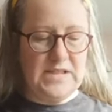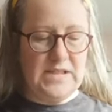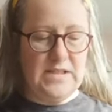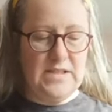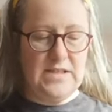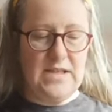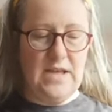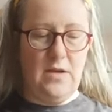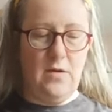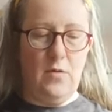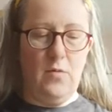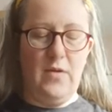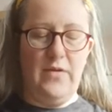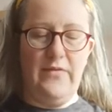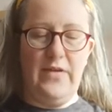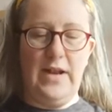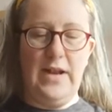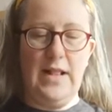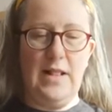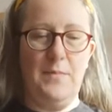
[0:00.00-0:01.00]
So we've
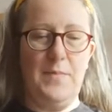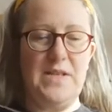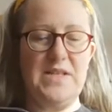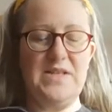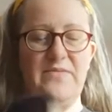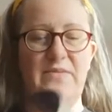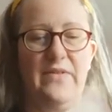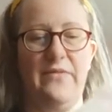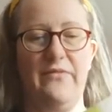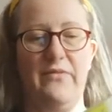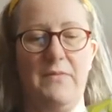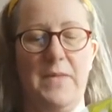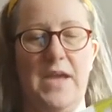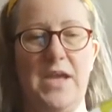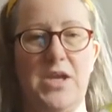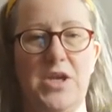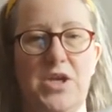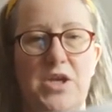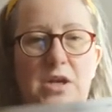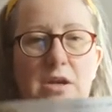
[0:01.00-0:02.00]
a little bit of
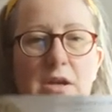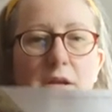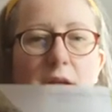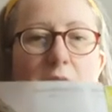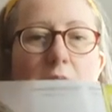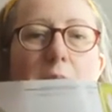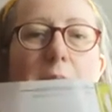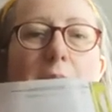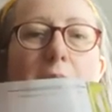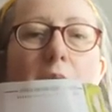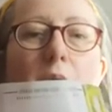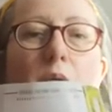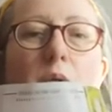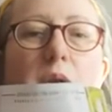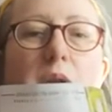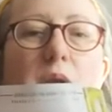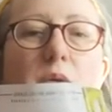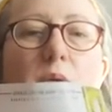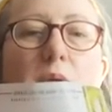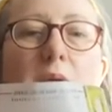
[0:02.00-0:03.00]
information about
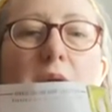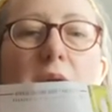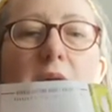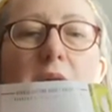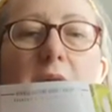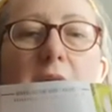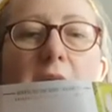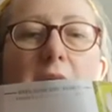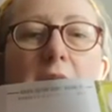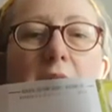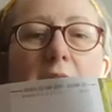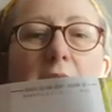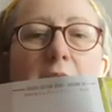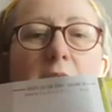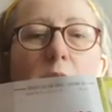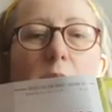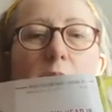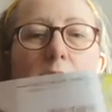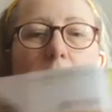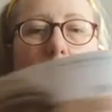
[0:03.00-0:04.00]
New Year in
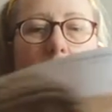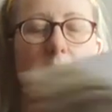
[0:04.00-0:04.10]
Kanagawa.